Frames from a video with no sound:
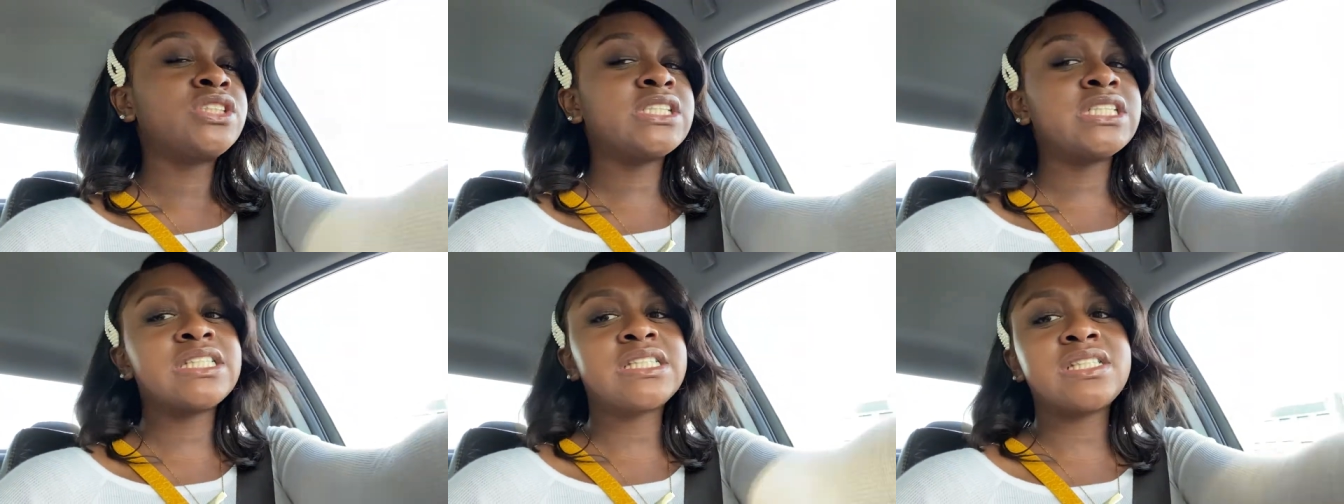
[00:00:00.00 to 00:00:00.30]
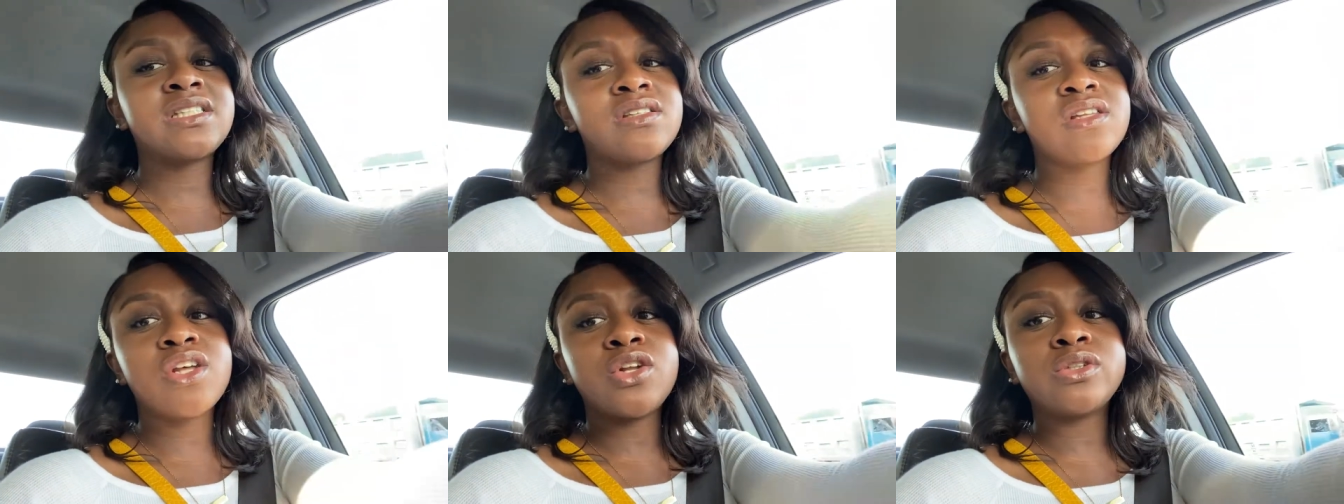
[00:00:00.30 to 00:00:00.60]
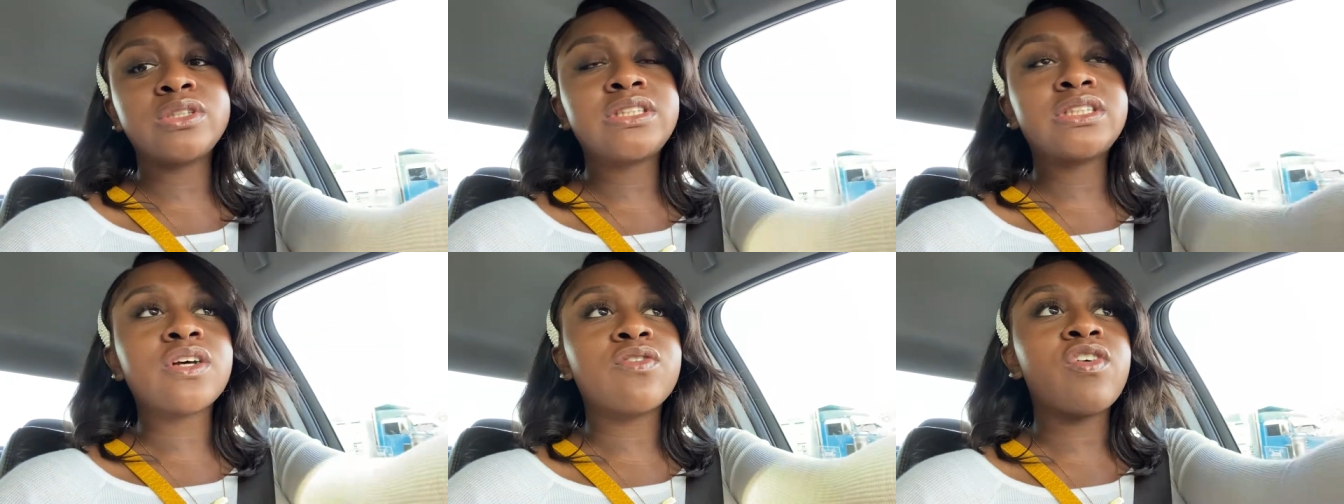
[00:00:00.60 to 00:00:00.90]
Just
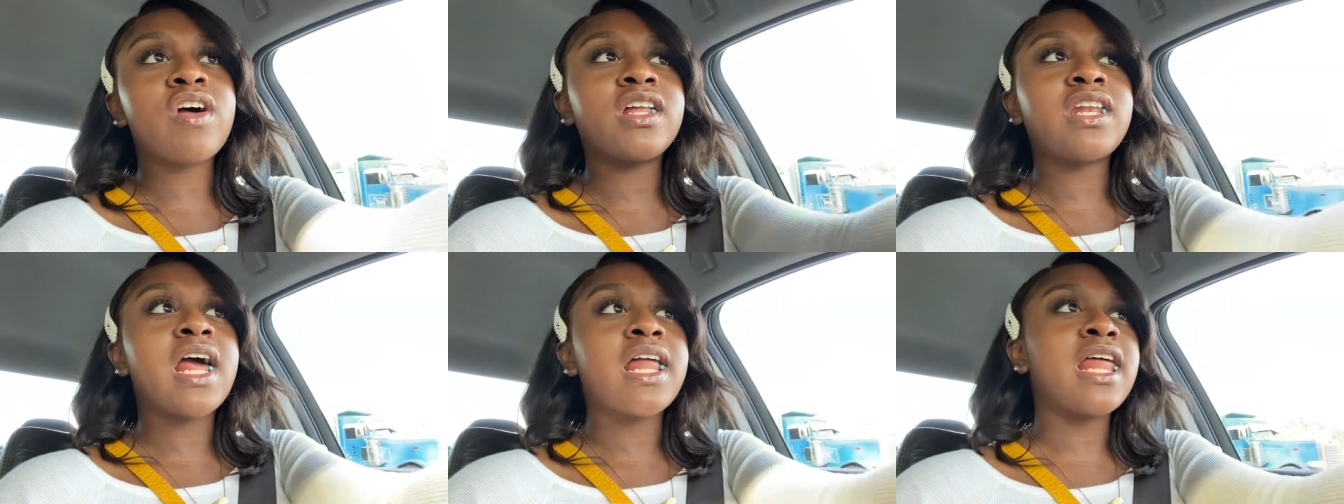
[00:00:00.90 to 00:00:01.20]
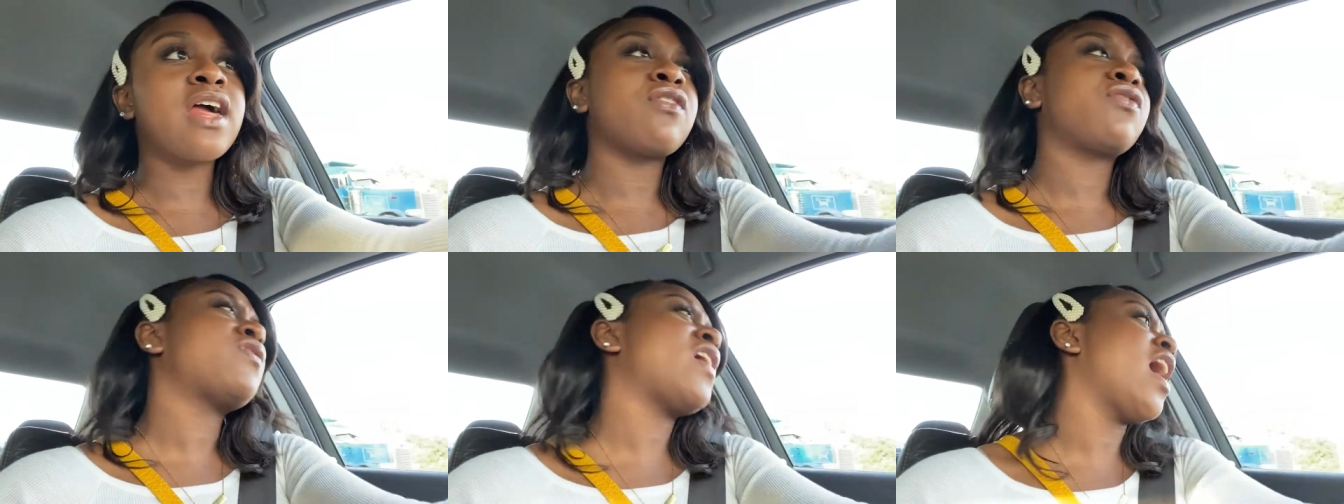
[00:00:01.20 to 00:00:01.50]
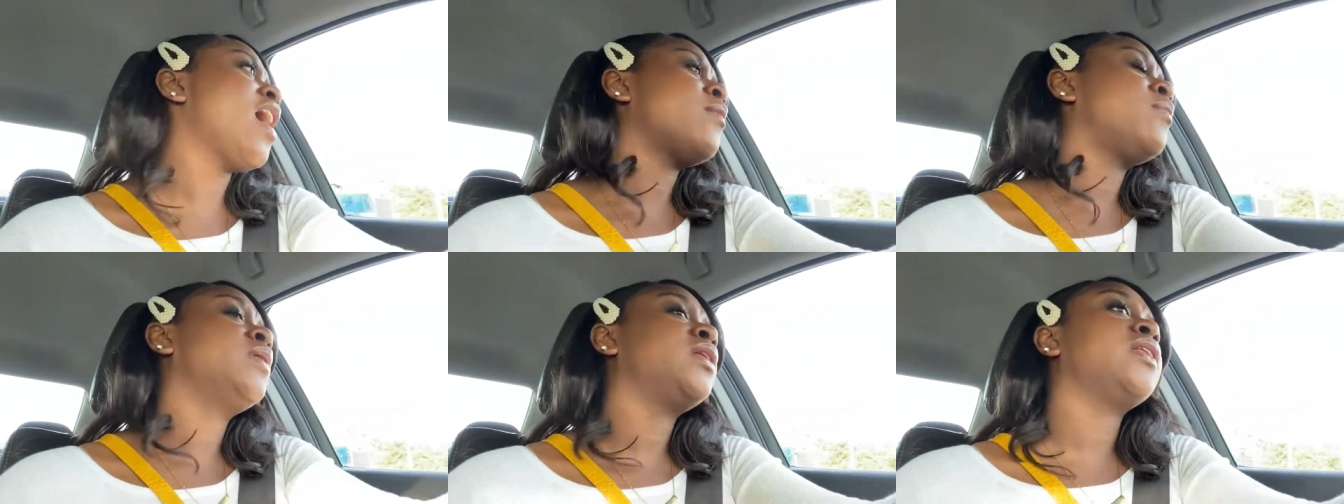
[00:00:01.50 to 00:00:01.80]
little stuff like that, like
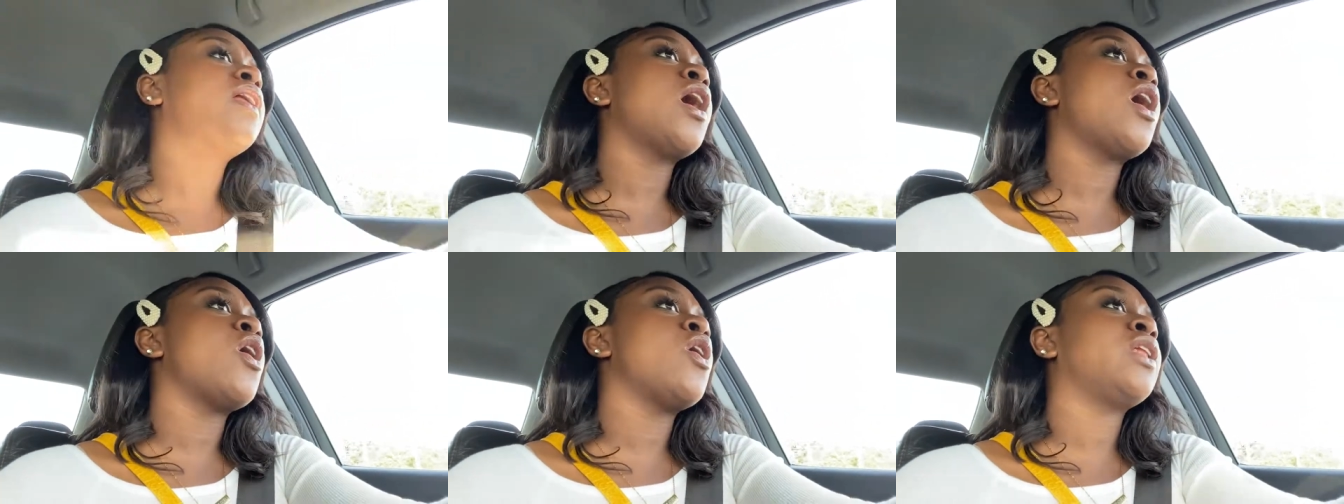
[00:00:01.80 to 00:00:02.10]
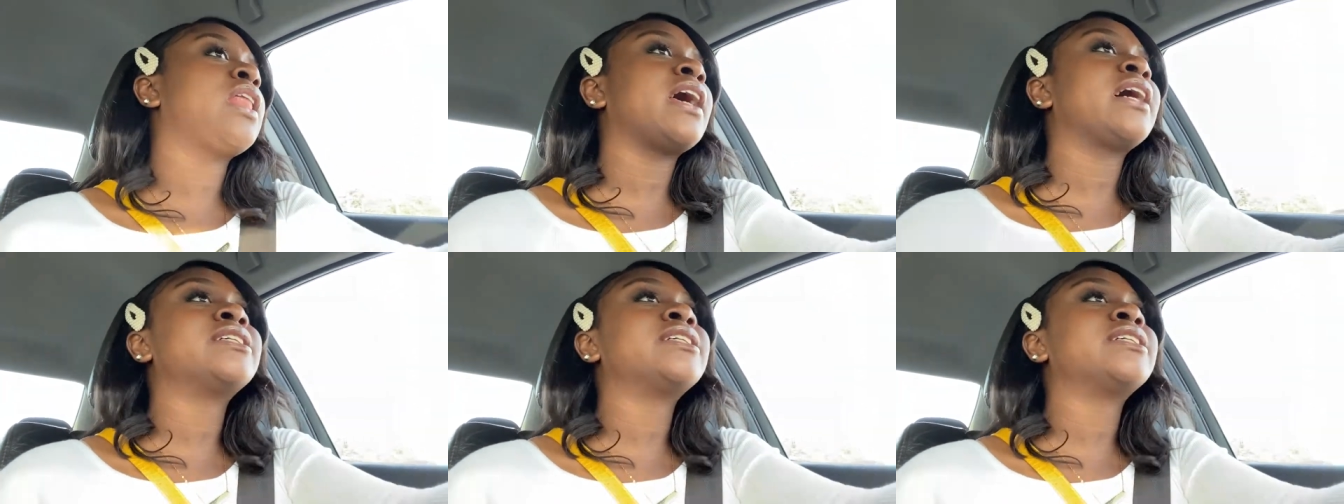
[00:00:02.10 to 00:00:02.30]
Five Below.